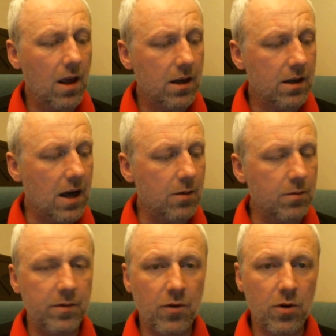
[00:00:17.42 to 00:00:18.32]
Now
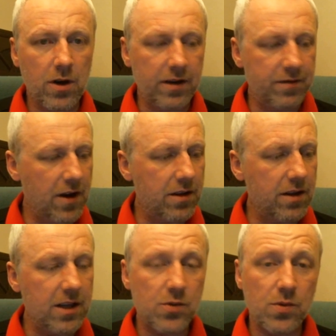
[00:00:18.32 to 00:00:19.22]
before we go any further,
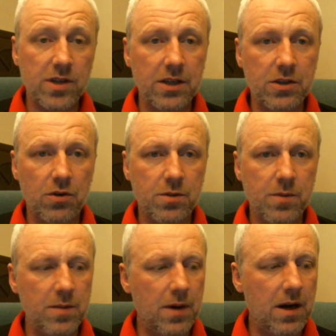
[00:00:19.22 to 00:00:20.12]
this was sent on to
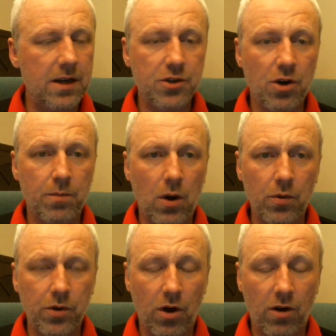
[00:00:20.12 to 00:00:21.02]
me by John
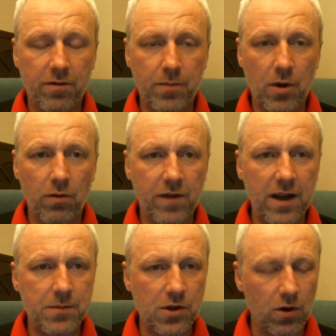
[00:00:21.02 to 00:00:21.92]
Bold of
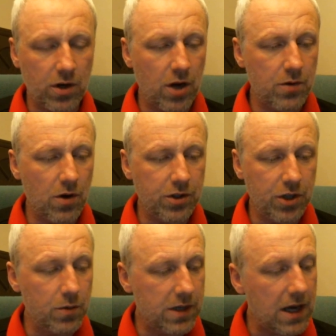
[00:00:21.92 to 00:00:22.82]

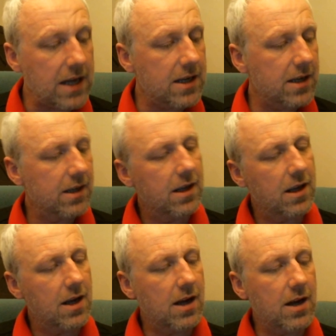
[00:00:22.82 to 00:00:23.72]
boldvapes.co.uk
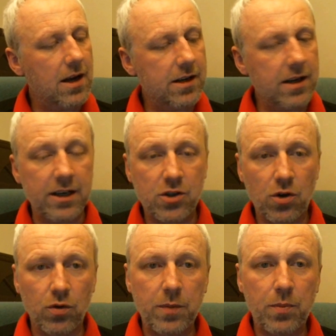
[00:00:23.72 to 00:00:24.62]
and it's
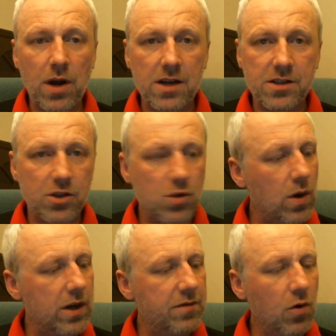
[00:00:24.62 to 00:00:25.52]
currently priced at
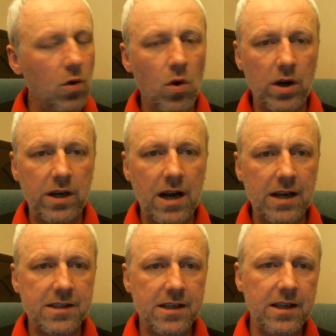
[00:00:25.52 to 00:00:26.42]

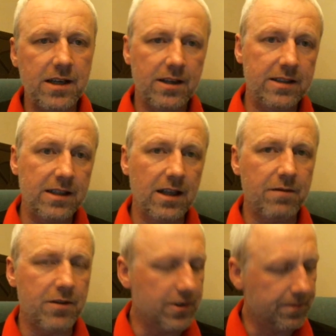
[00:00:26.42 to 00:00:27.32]
$24.90 delivered.